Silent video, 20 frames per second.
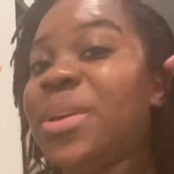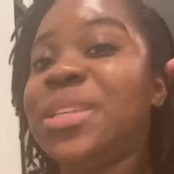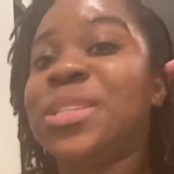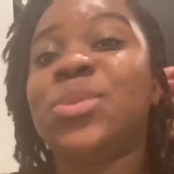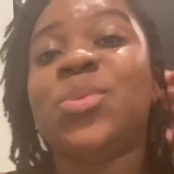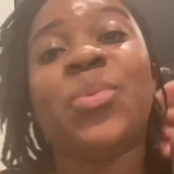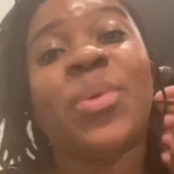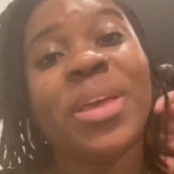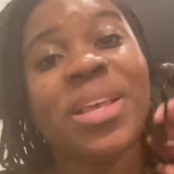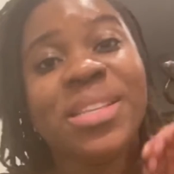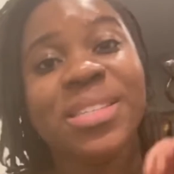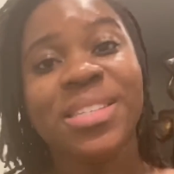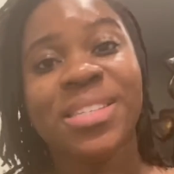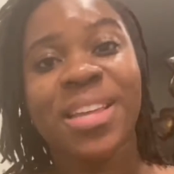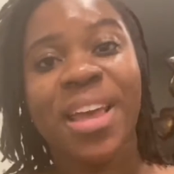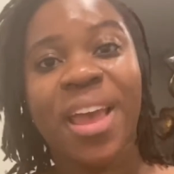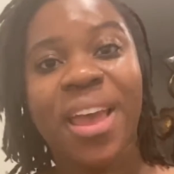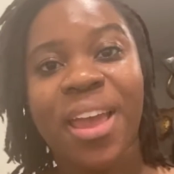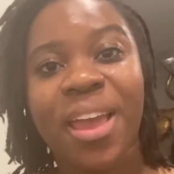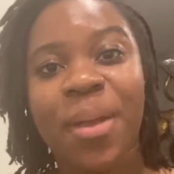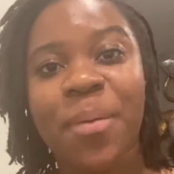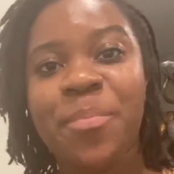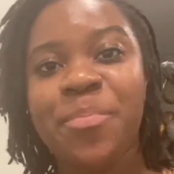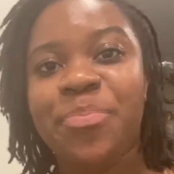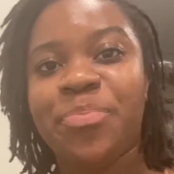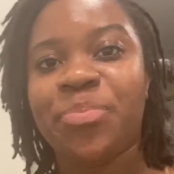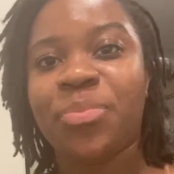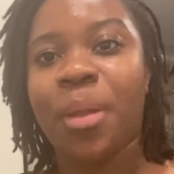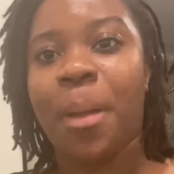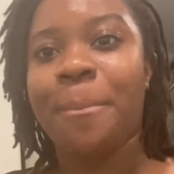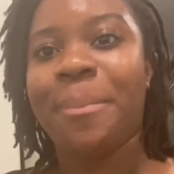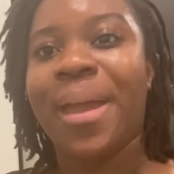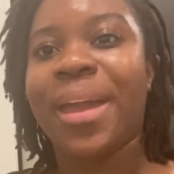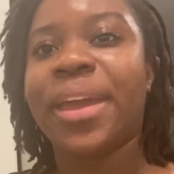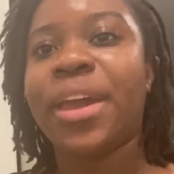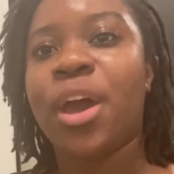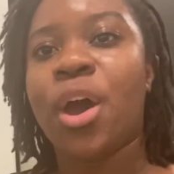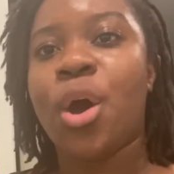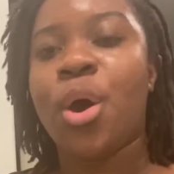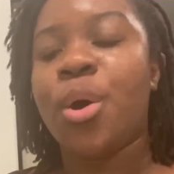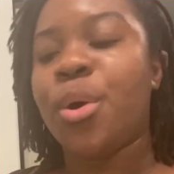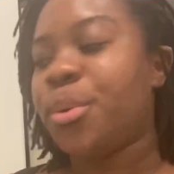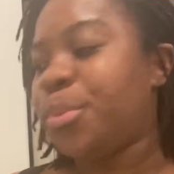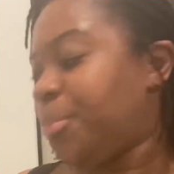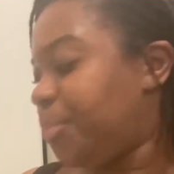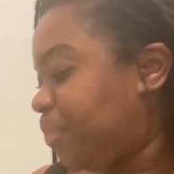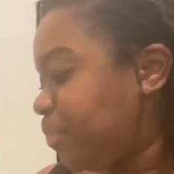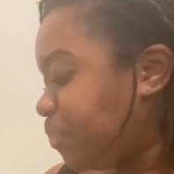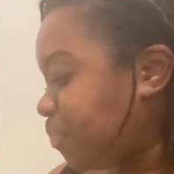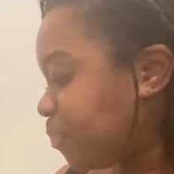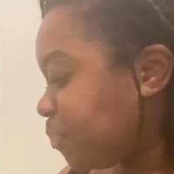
Wednesday. I'm back at home.